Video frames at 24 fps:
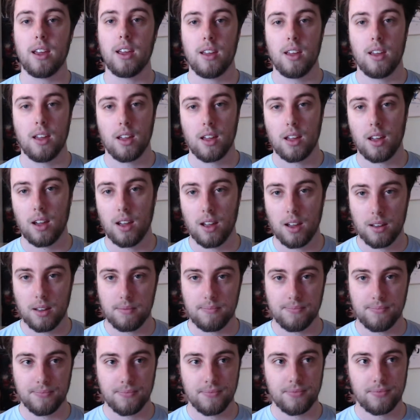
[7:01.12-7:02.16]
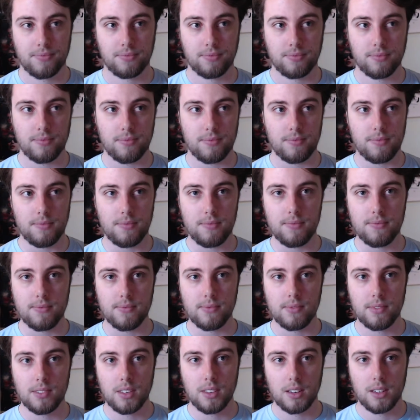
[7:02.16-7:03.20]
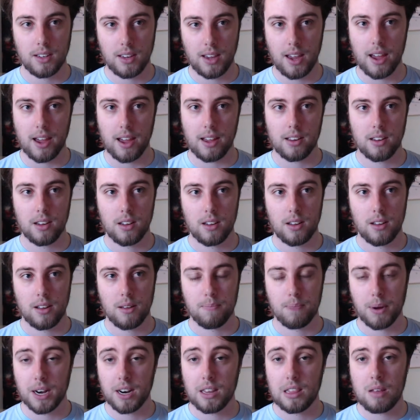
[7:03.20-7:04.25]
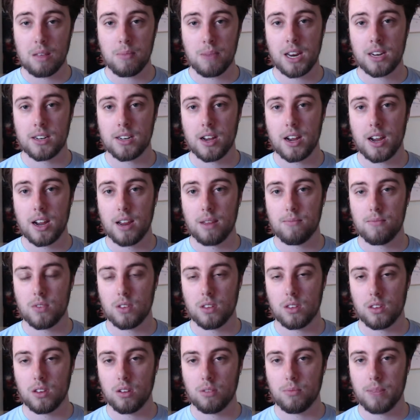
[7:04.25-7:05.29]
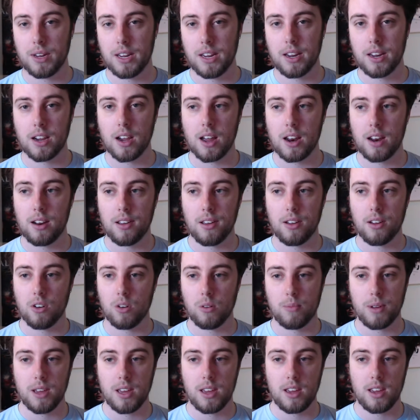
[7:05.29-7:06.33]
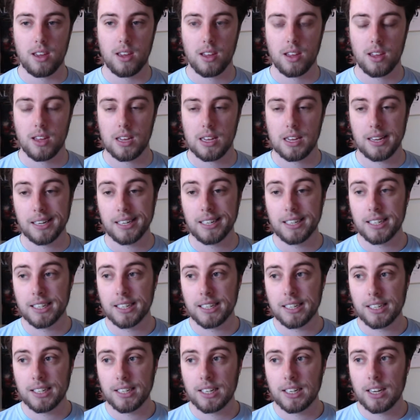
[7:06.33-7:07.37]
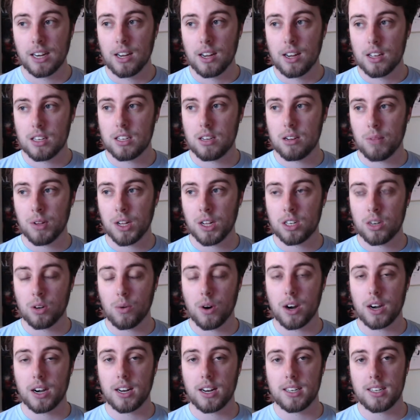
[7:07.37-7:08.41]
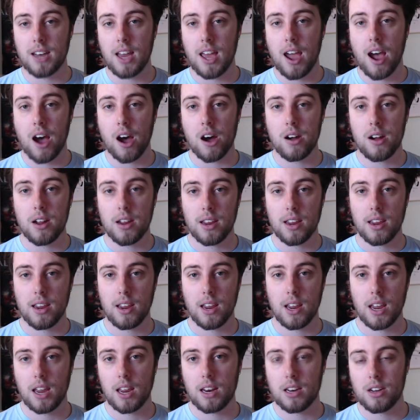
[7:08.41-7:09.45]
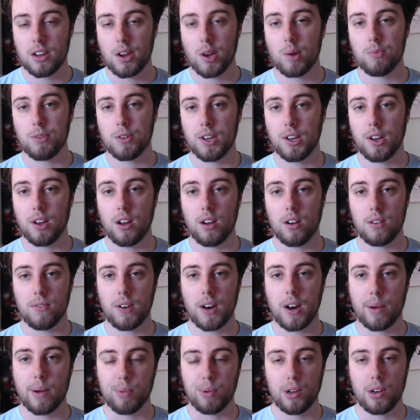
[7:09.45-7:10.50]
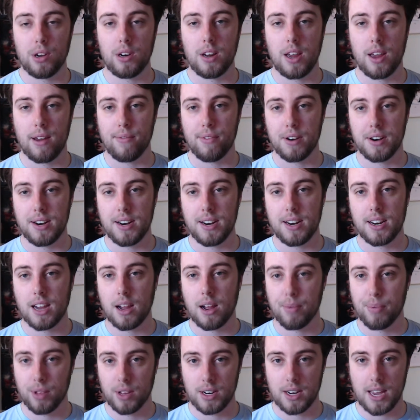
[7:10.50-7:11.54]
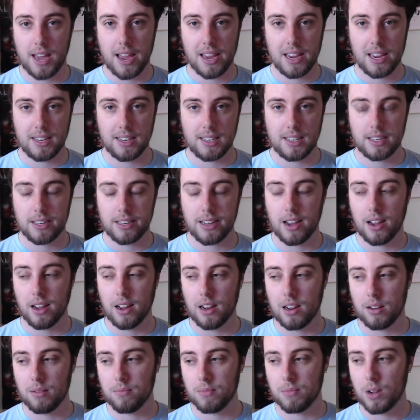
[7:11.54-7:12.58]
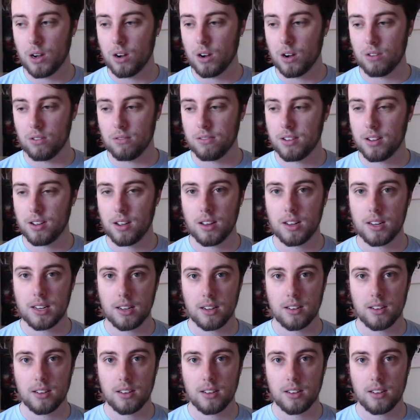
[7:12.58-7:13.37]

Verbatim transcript: way. Um, yeah, but in the meantime, you'll be kind of it'll be similar to what it is now in terms of an upload every couple of days um, of